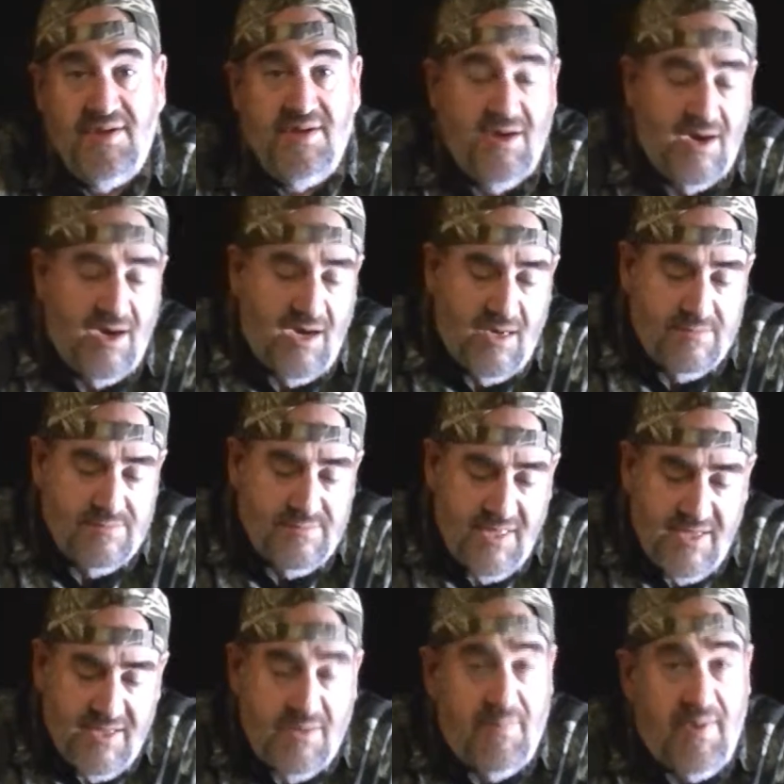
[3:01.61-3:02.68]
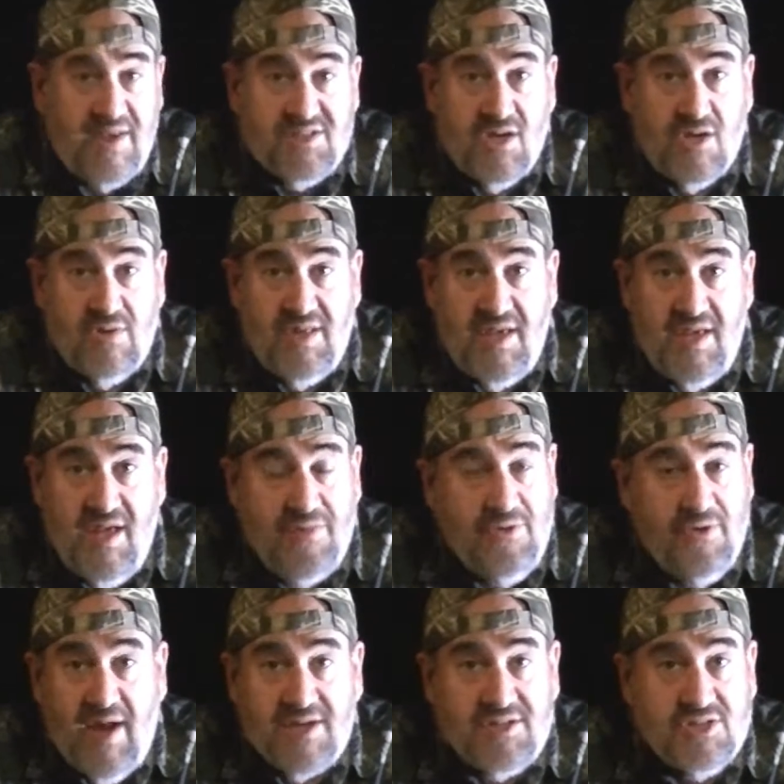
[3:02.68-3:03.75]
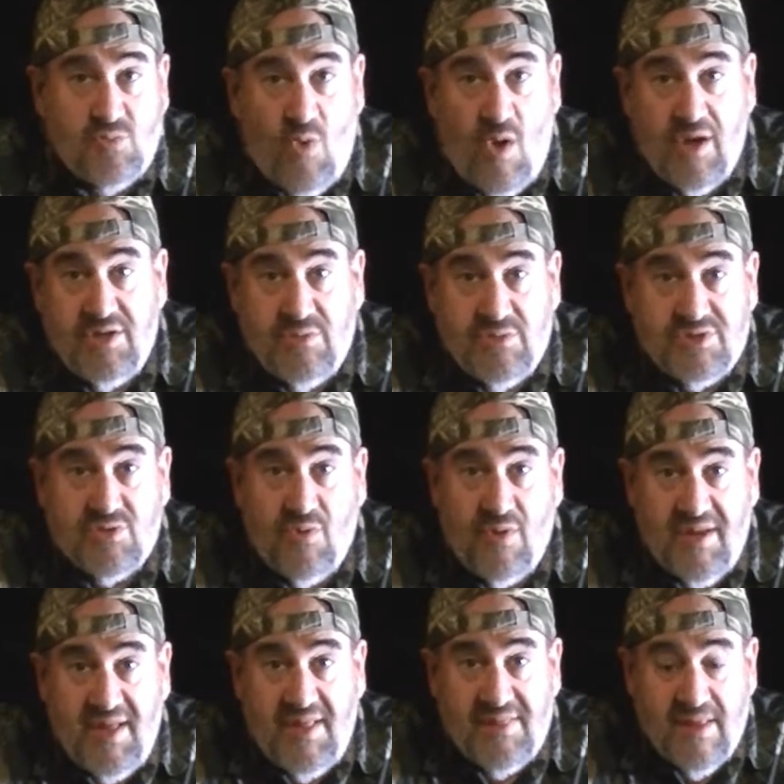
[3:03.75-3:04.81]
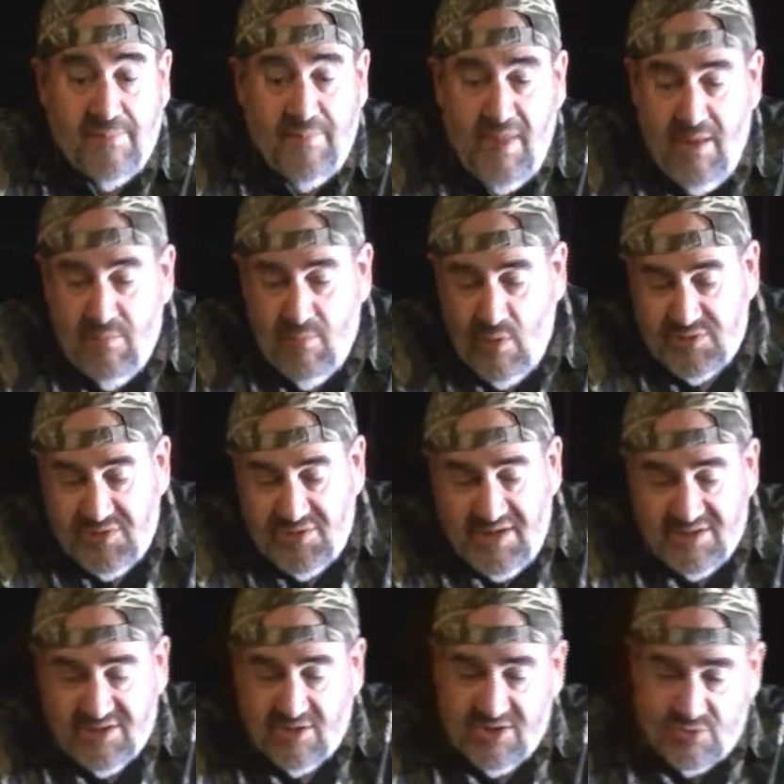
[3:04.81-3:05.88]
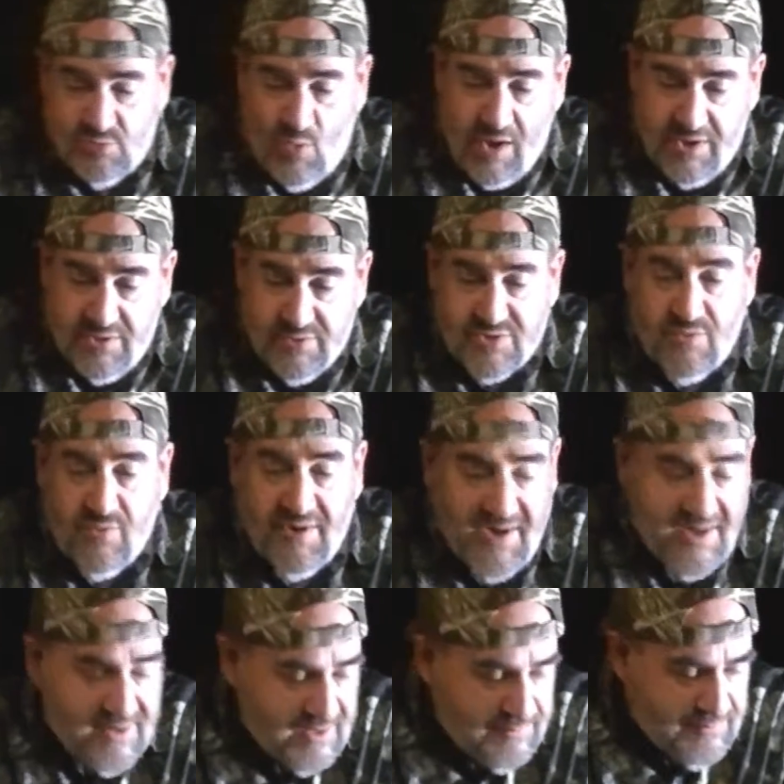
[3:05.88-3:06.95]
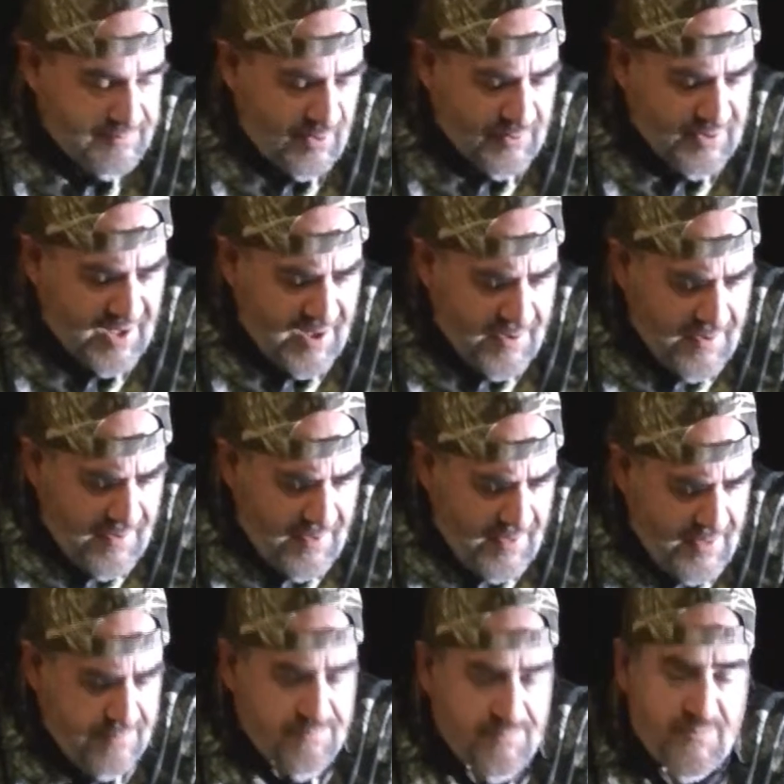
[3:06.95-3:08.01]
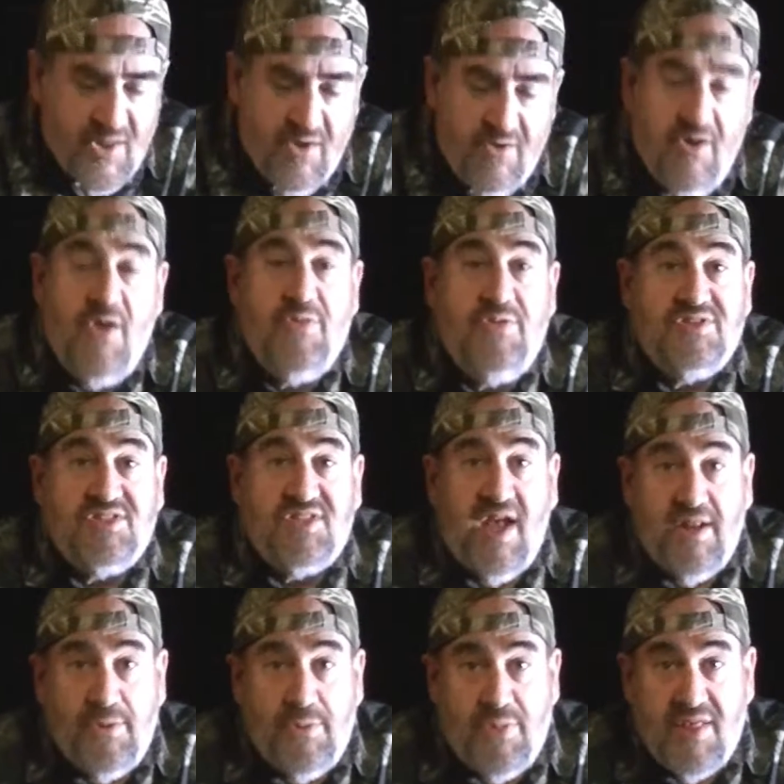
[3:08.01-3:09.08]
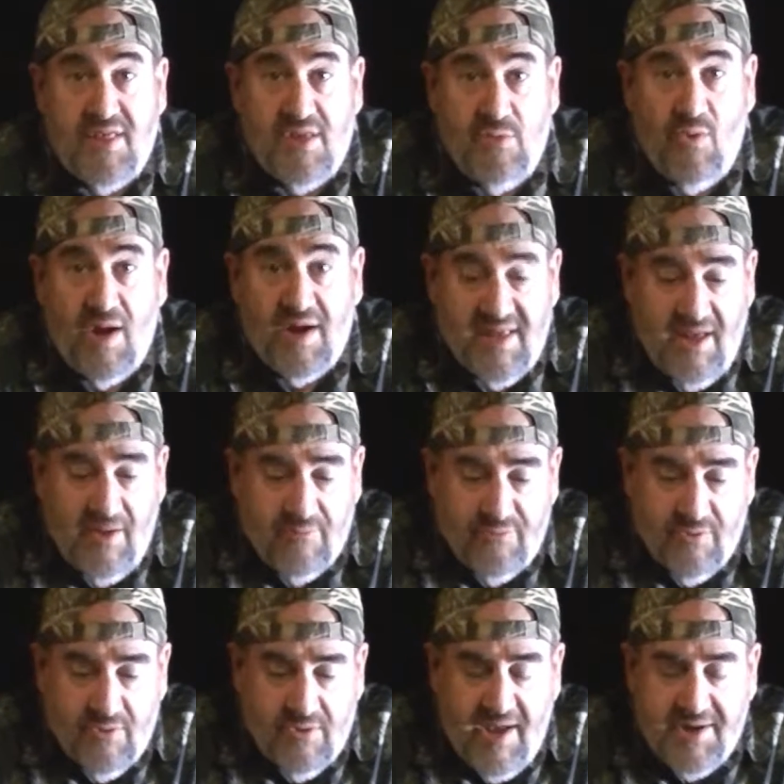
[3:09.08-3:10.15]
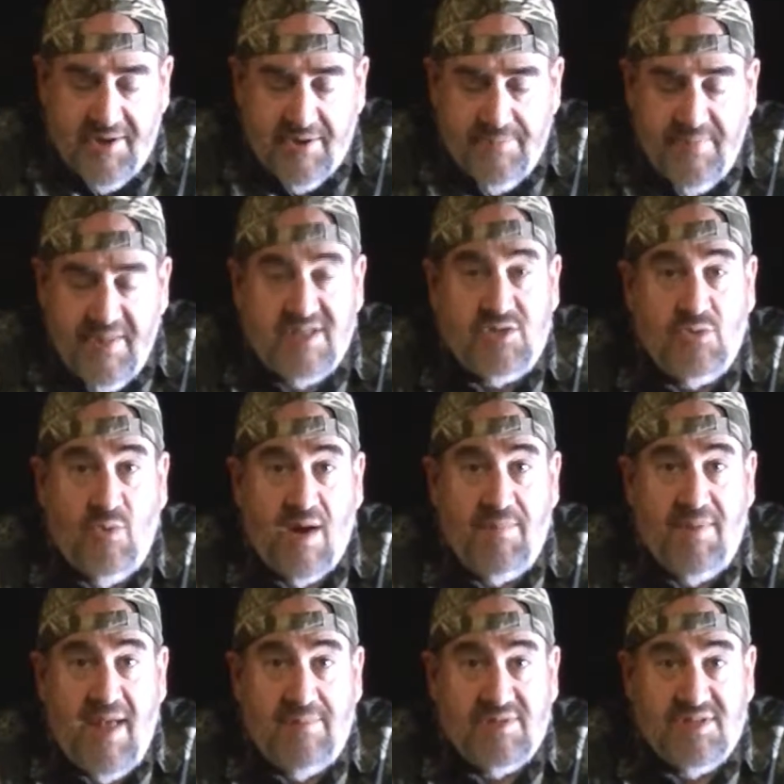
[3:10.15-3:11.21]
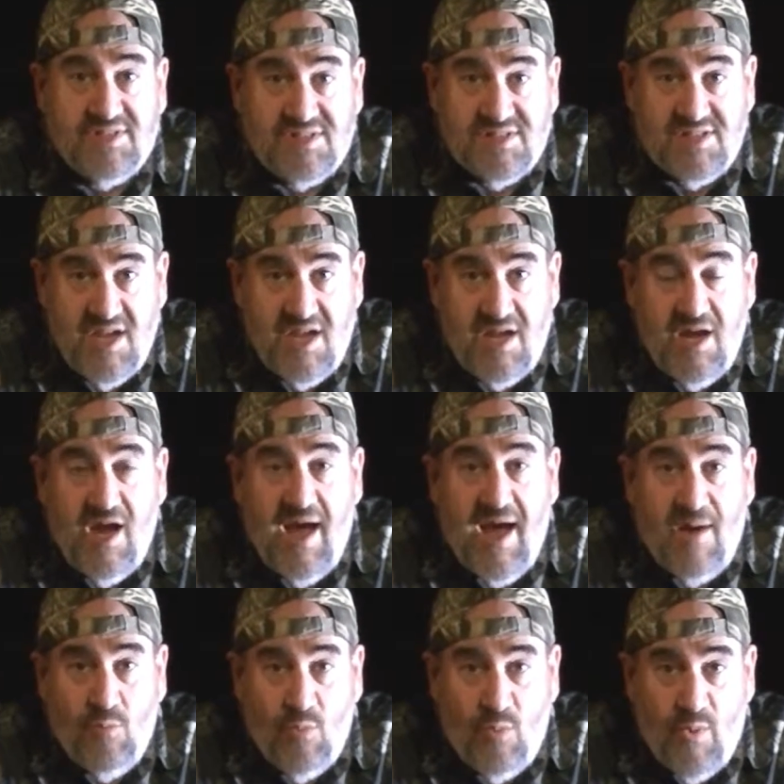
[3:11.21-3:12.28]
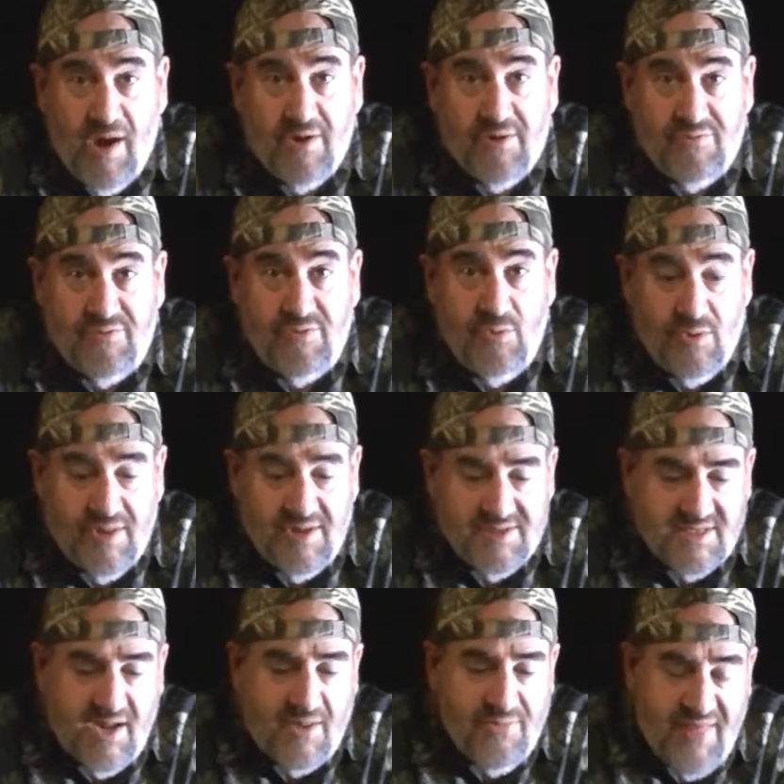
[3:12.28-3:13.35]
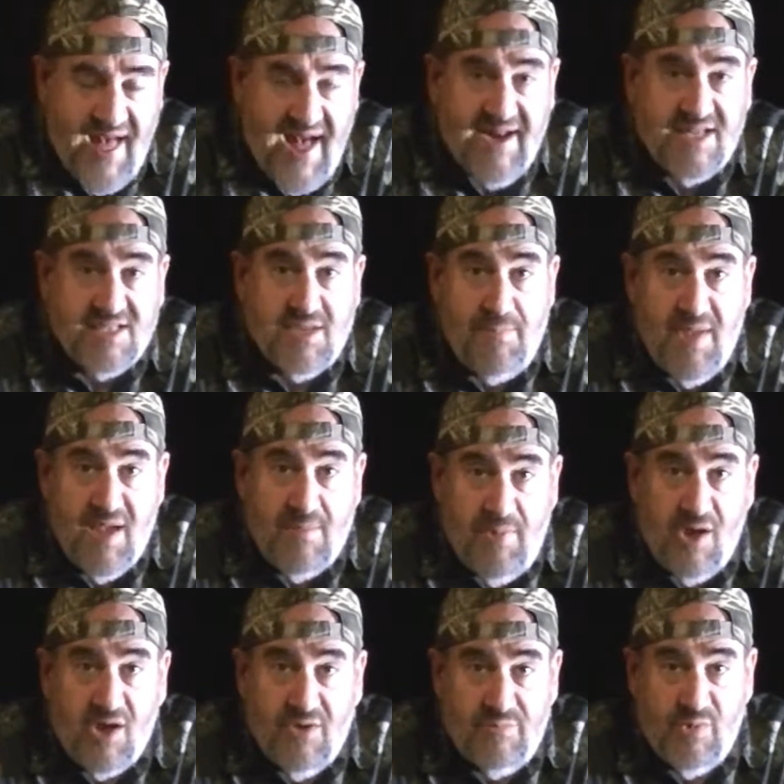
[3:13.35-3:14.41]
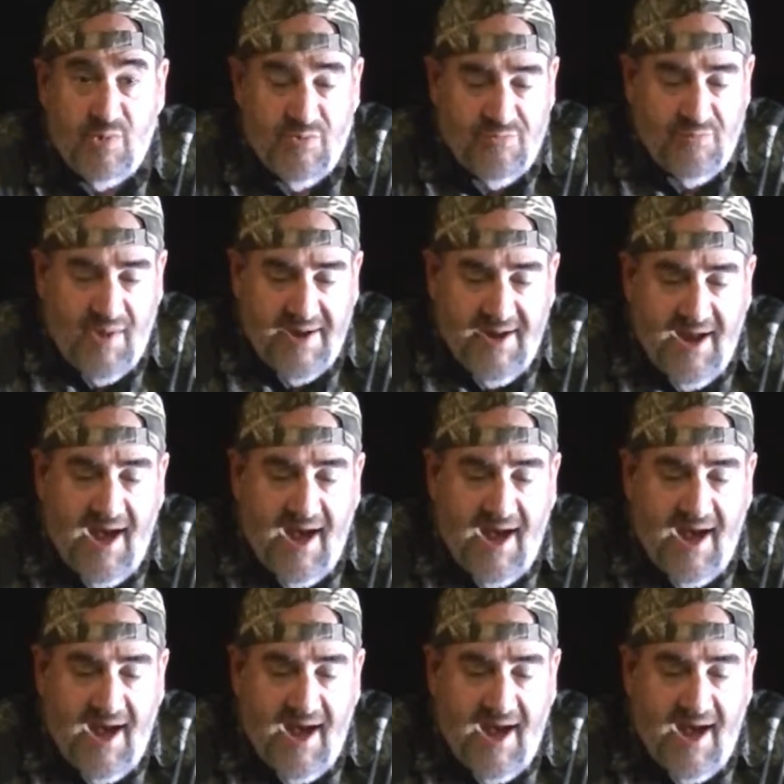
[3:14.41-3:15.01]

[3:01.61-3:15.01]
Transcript: They're not just walk into a store and get them. Most of these are just walk into a store and get them. Okay. The second thing that you want to get for a lighter is you want to be able to see where the fuel is. Now that is a big bugaboo of mine.